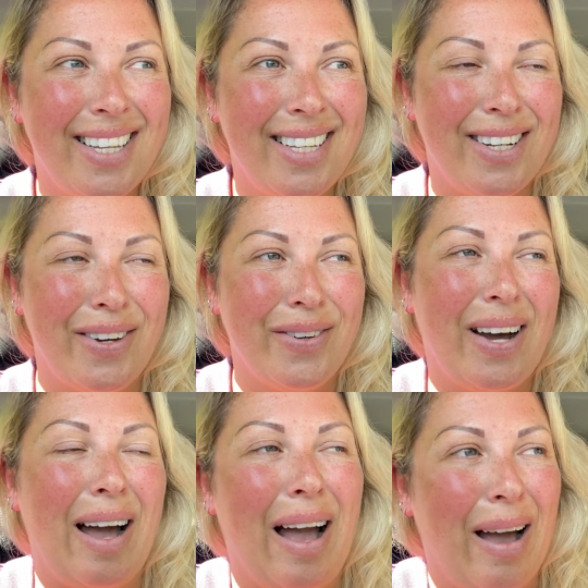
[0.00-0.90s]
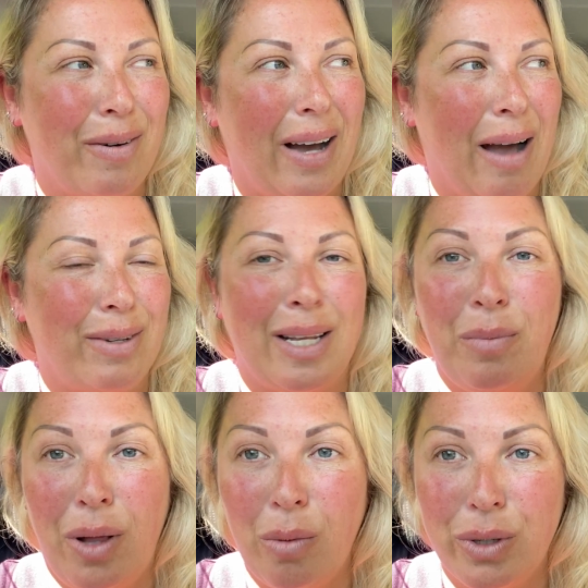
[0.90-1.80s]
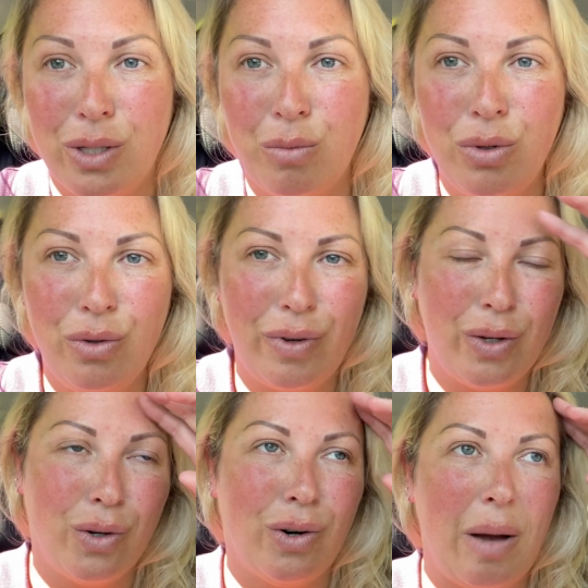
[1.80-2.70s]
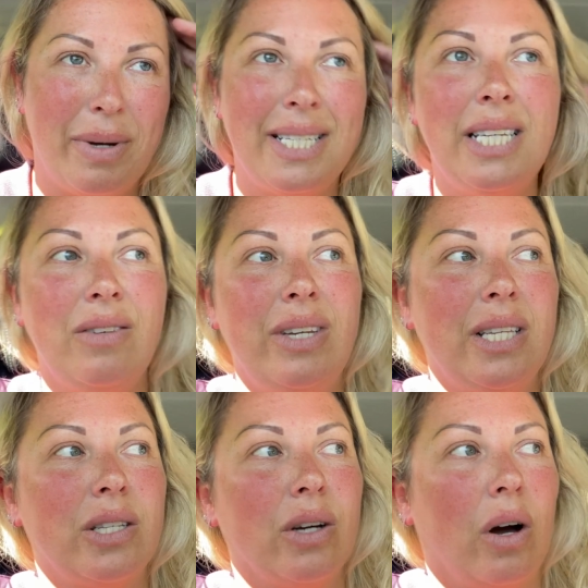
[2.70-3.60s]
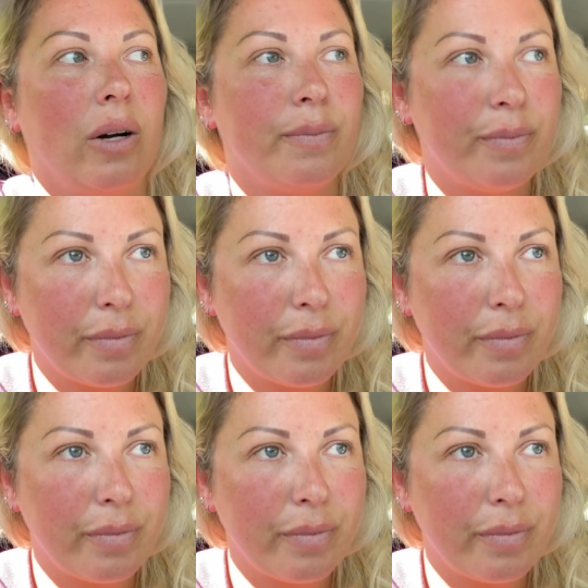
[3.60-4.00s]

you know, I was in a blockbuster movie, or I'm a TV star.